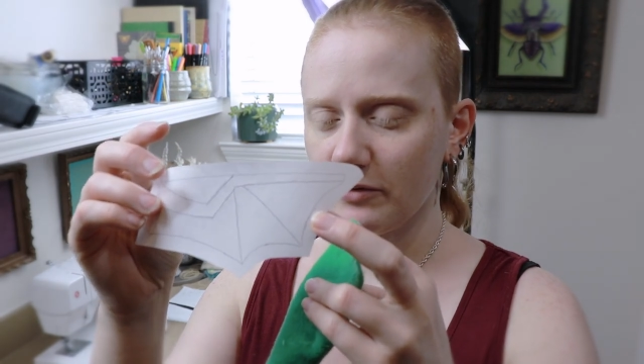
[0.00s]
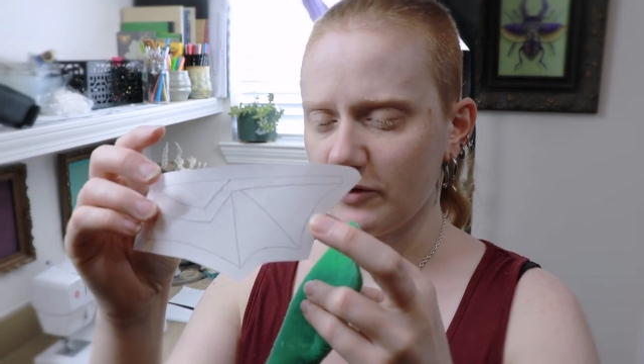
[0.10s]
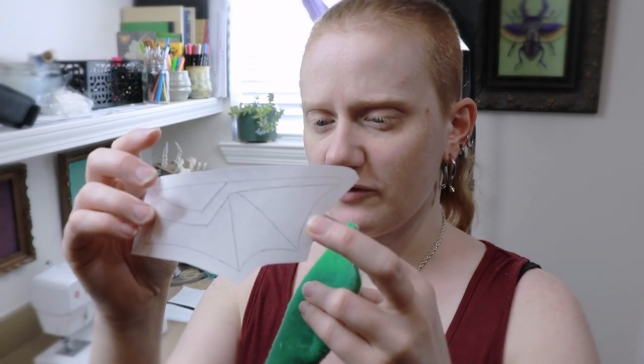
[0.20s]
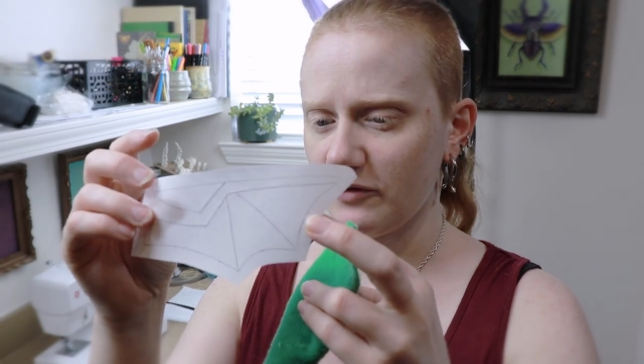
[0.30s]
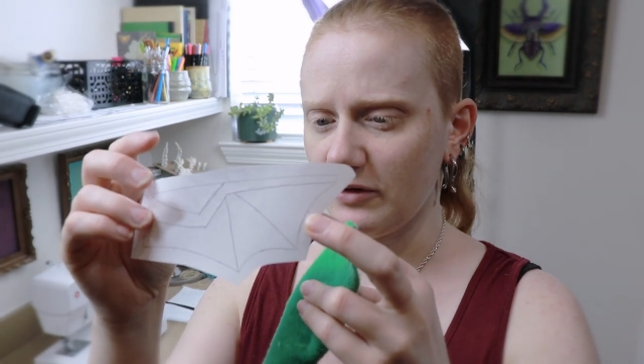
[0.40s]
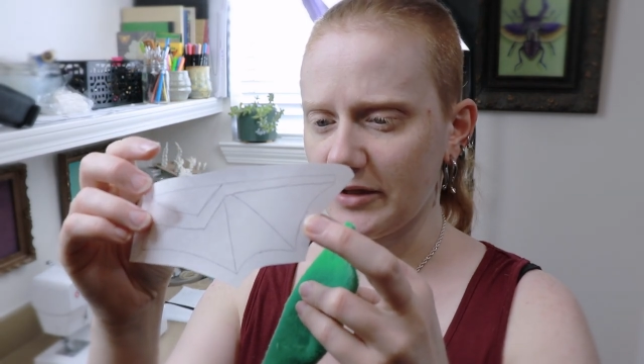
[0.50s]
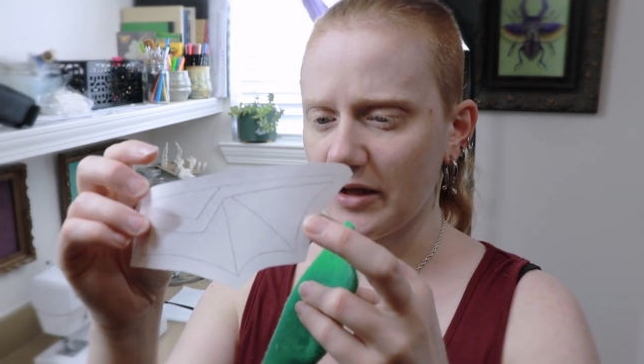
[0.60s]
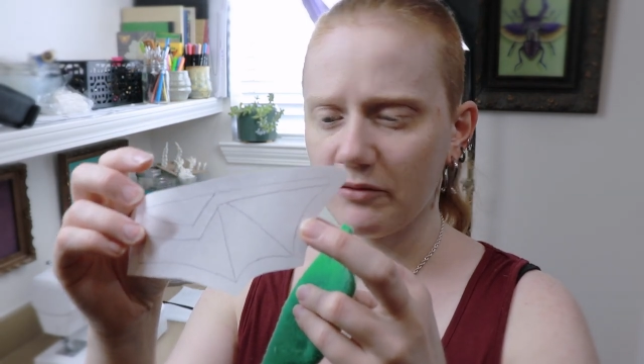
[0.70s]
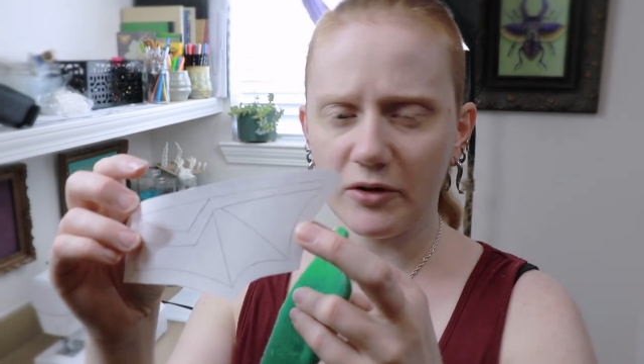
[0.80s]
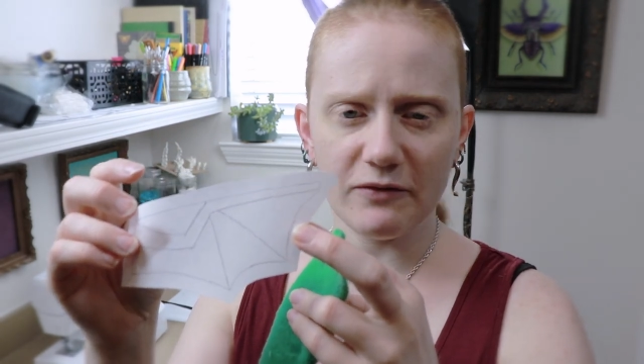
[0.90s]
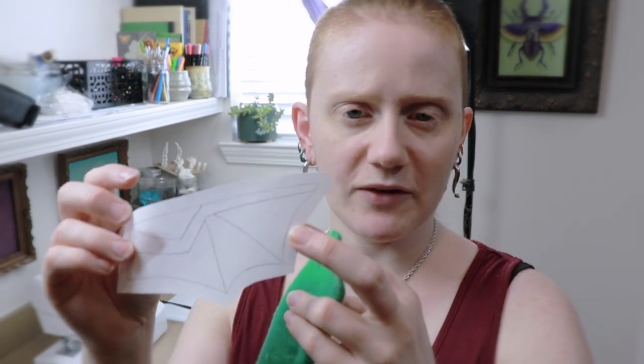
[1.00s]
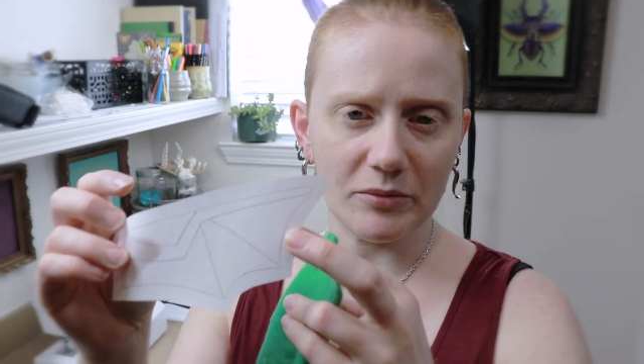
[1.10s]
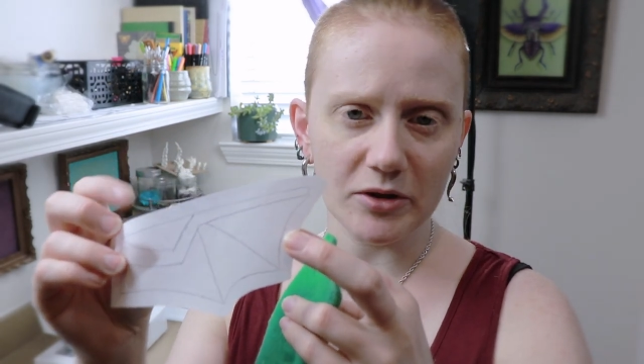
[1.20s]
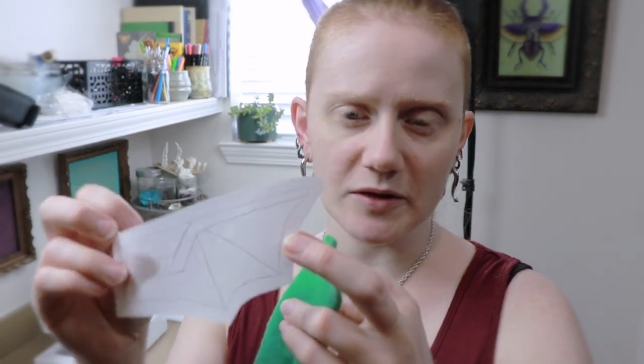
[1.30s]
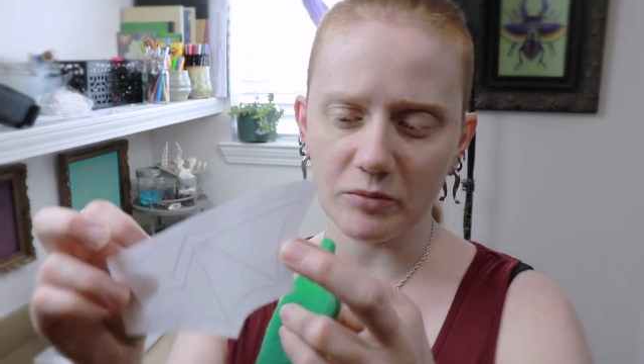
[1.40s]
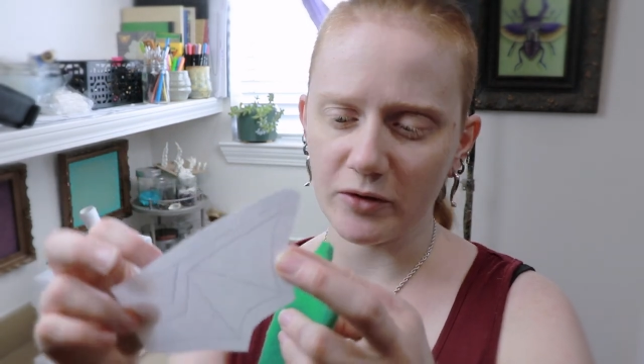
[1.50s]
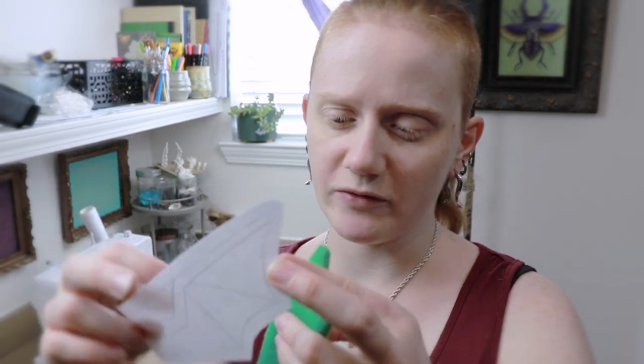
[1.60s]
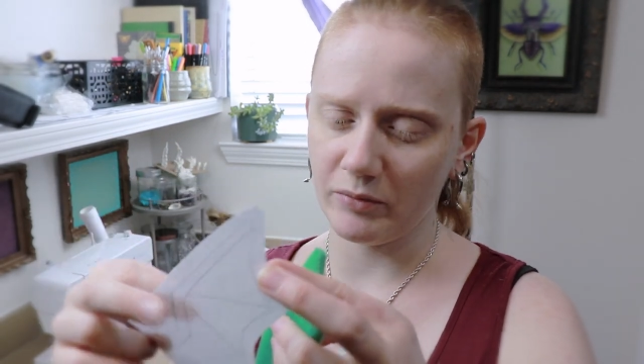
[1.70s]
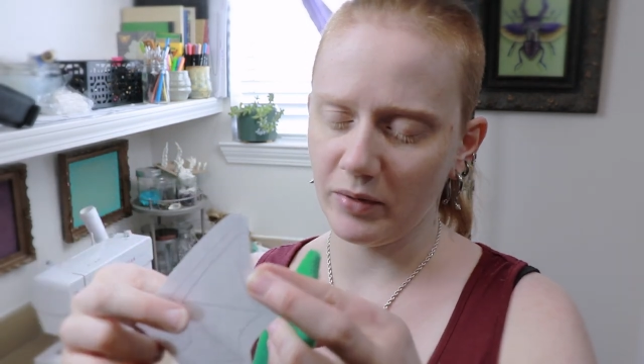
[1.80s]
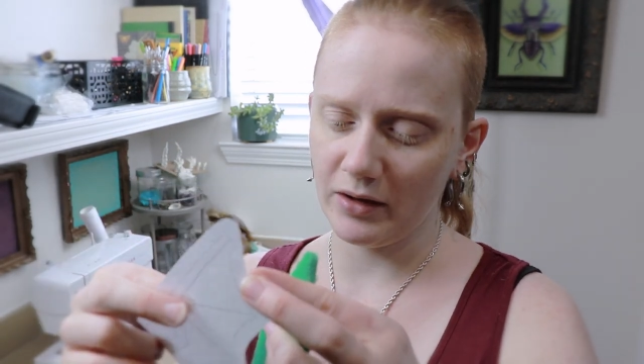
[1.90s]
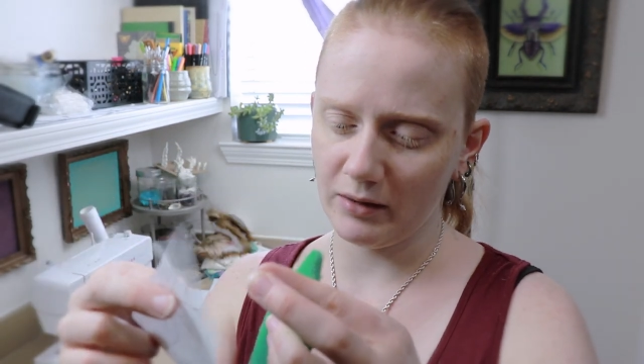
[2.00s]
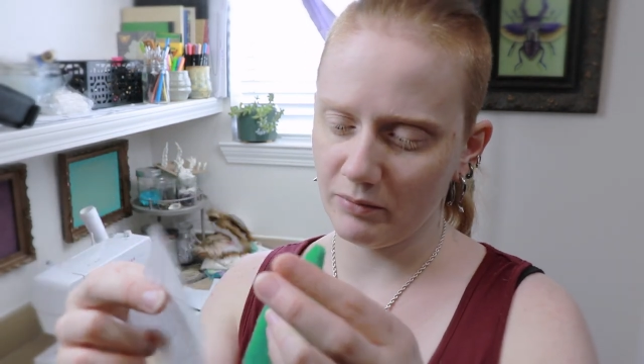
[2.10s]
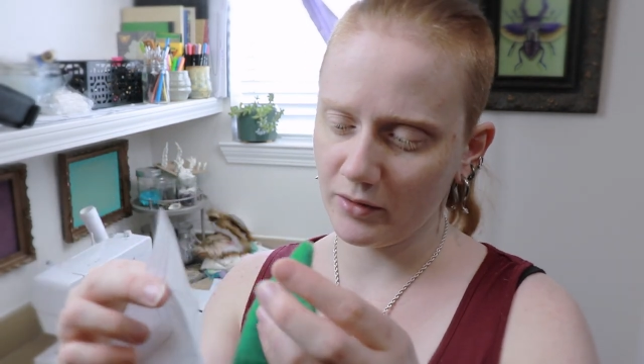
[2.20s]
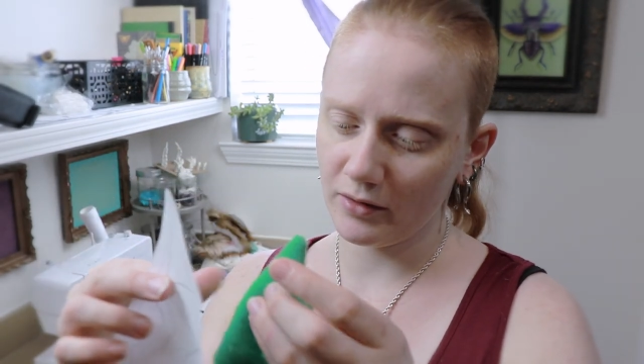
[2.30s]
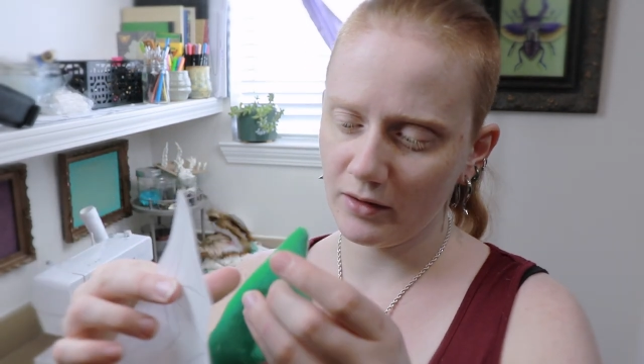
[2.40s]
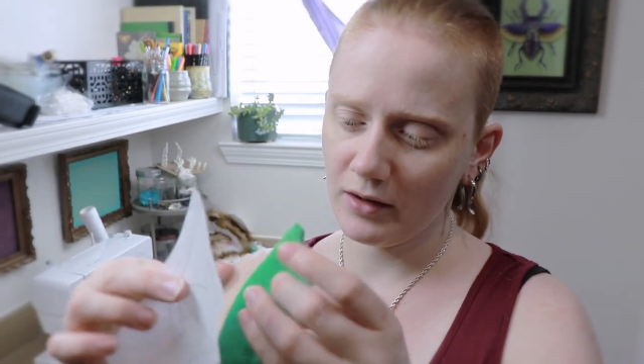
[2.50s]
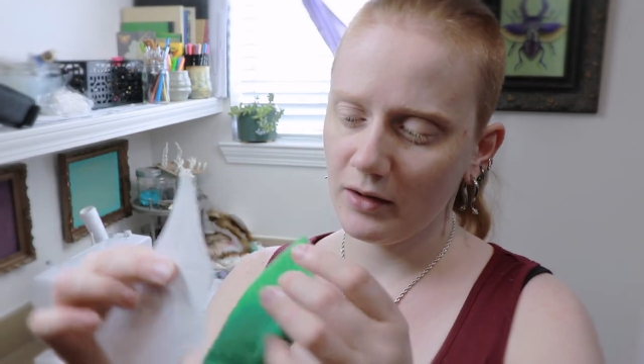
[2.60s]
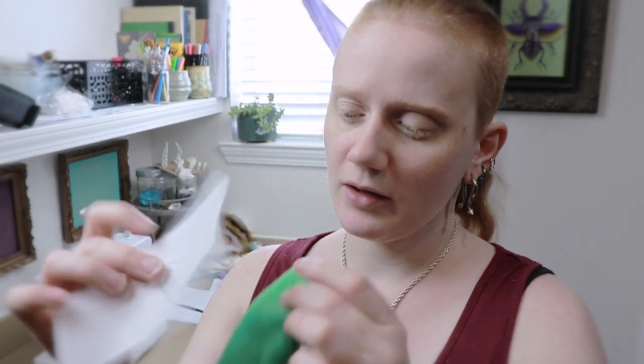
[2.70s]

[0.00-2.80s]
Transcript: which it's not really fabric, it's more paper,